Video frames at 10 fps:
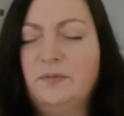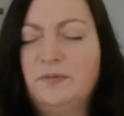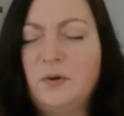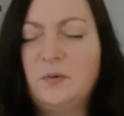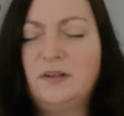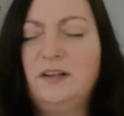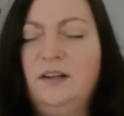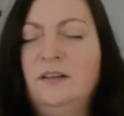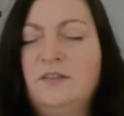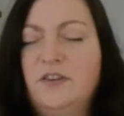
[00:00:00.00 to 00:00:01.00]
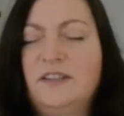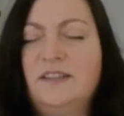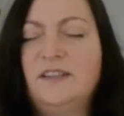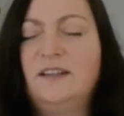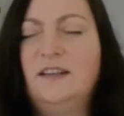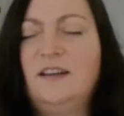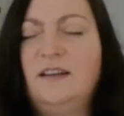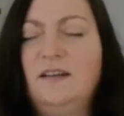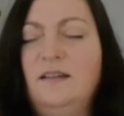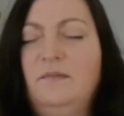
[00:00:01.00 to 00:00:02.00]
totally
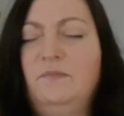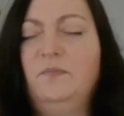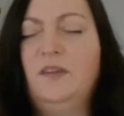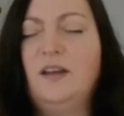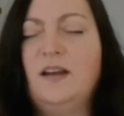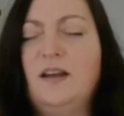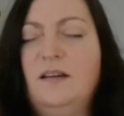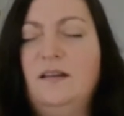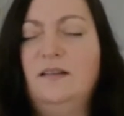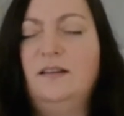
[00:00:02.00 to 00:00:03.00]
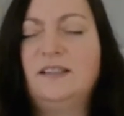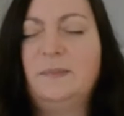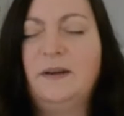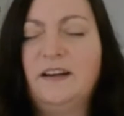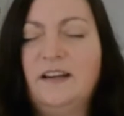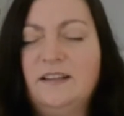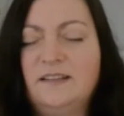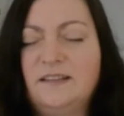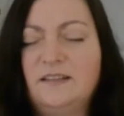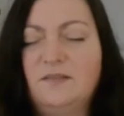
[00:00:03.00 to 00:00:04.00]
intrinsically
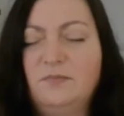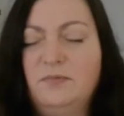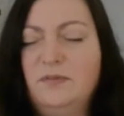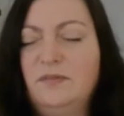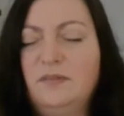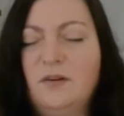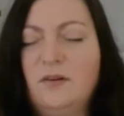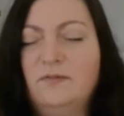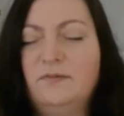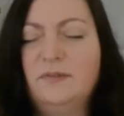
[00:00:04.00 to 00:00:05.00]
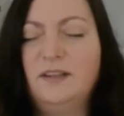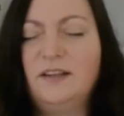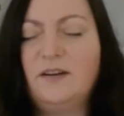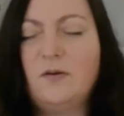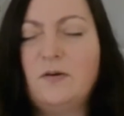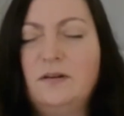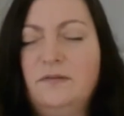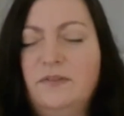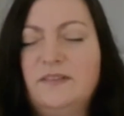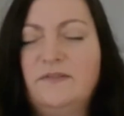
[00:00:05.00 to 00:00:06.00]
experienced love with like all of
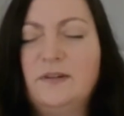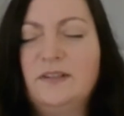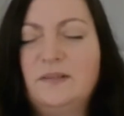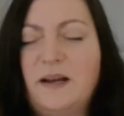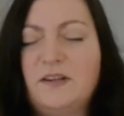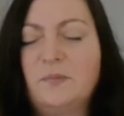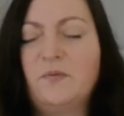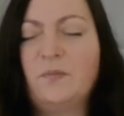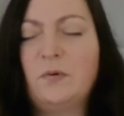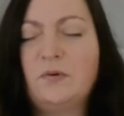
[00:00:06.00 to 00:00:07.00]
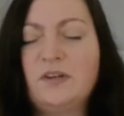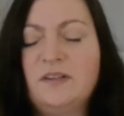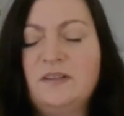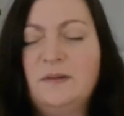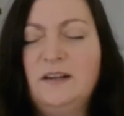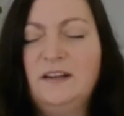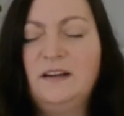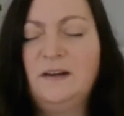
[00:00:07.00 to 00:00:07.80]
this full spectrum of emotions with it.